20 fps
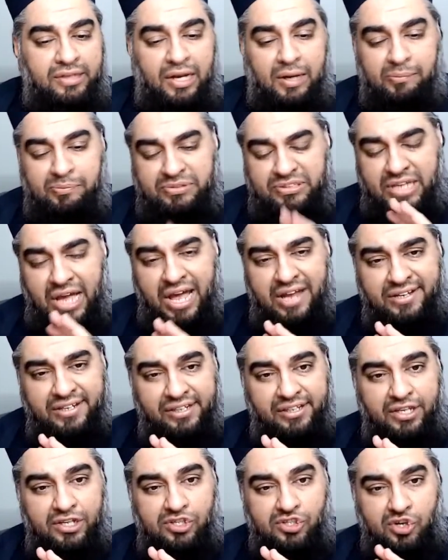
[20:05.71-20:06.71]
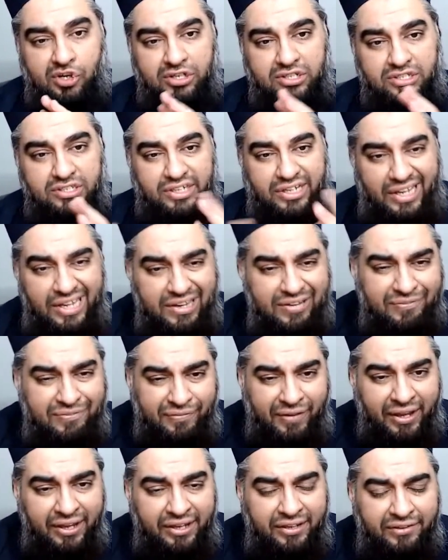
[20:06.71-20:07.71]
get upset and they start to
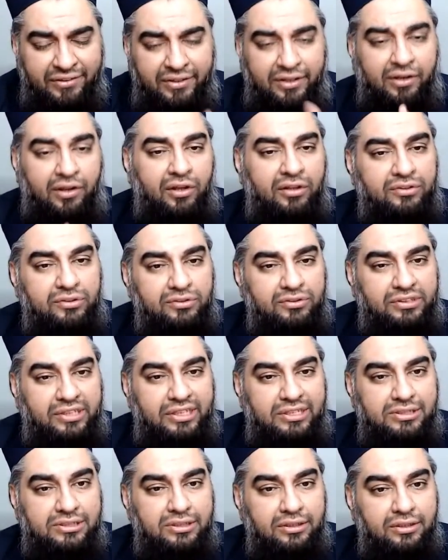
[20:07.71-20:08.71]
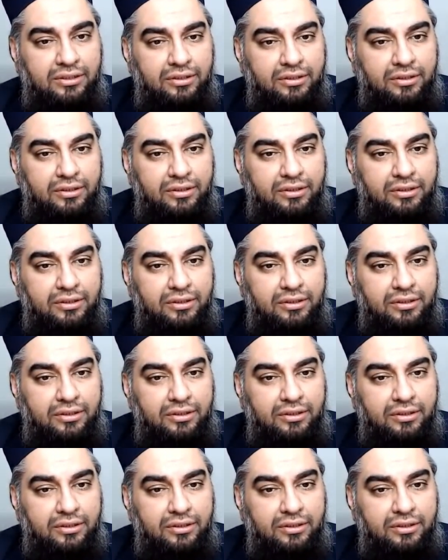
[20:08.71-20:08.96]
infight and all those things.